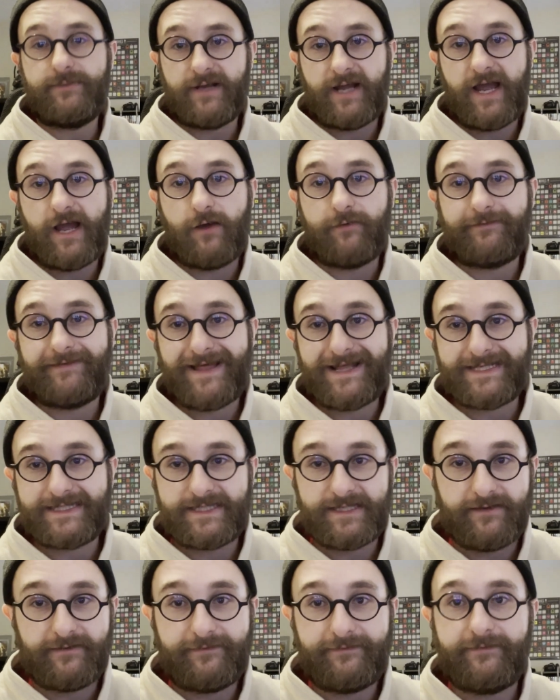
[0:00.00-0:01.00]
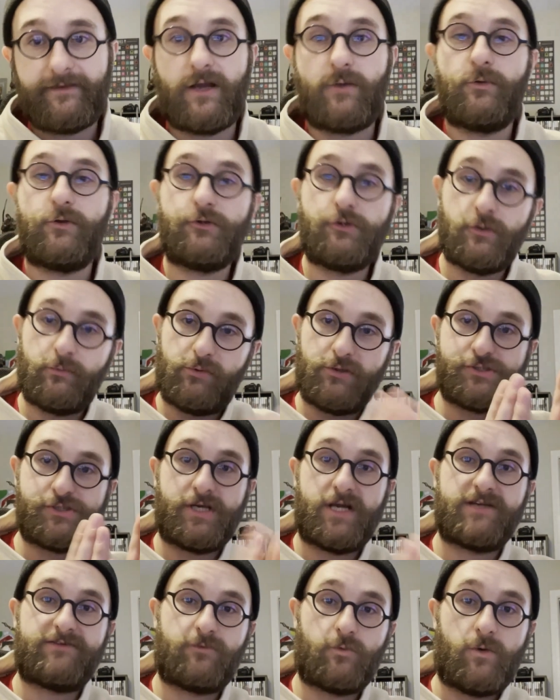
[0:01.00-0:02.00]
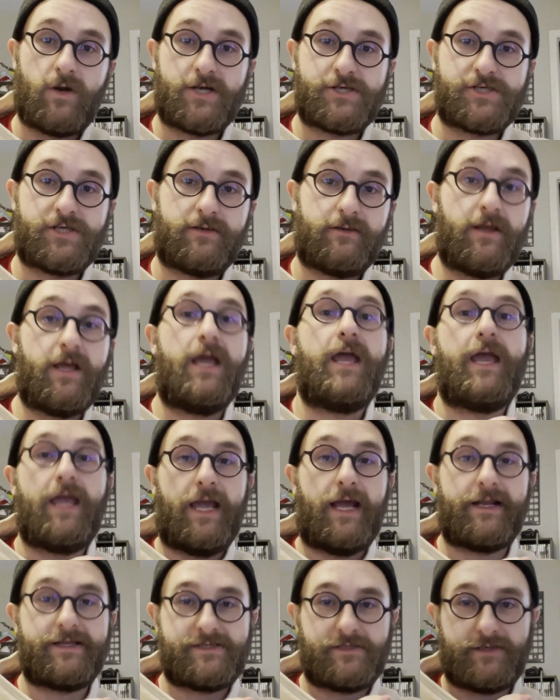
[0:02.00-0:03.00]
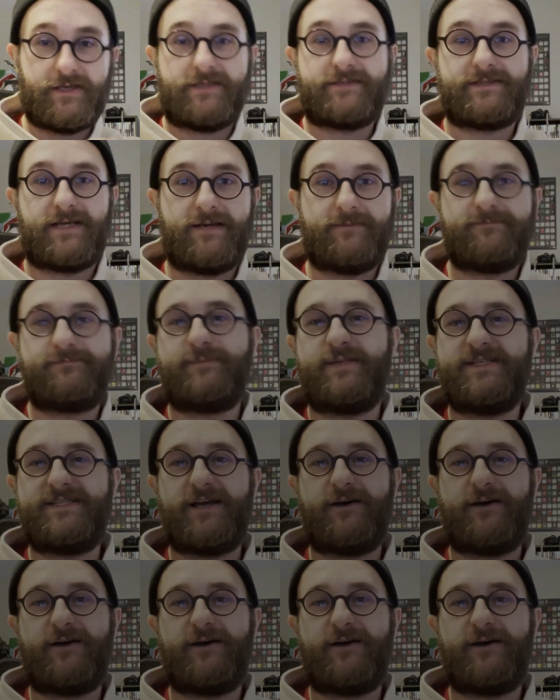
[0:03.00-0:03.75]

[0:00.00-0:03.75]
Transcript: for that stuff. I really do appreciate you guys for watching. And until next time, peace out.